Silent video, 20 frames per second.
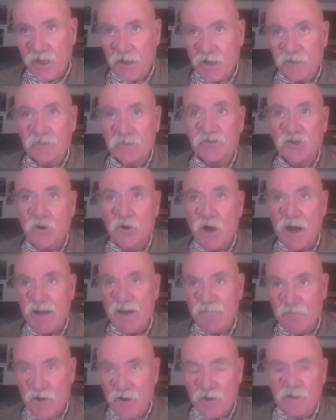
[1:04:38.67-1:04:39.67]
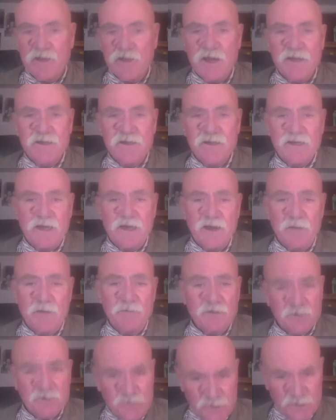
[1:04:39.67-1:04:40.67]
And so I finally had to get up and
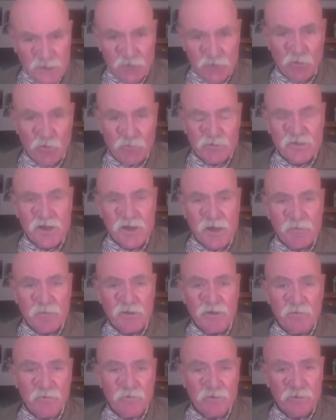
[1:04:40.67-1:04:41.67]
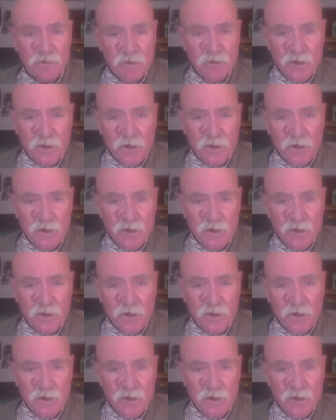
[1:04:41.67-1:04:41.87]
see what was happening with